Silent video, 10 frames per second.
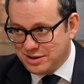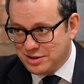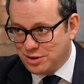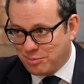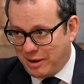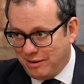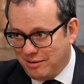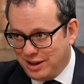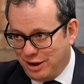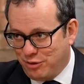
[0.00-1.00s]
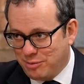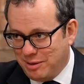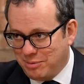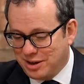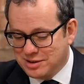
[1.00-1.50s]
just talk about you for a
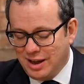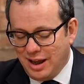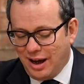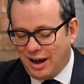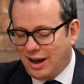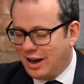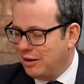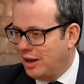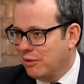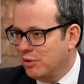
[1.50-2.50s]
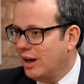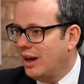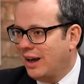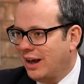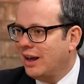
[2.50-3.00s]
minute, because I
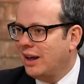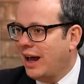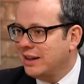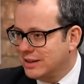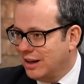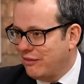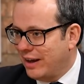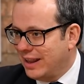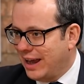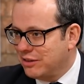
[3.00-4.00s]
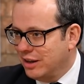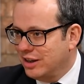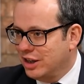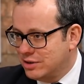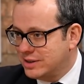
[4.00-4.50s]
had to laugh out loud that
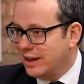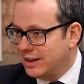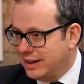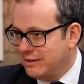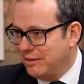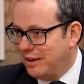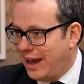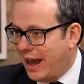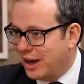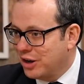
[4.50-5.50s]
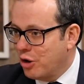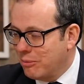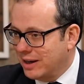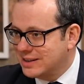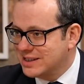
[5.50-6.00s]
you studied
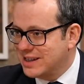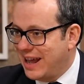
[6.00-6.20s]
economics as an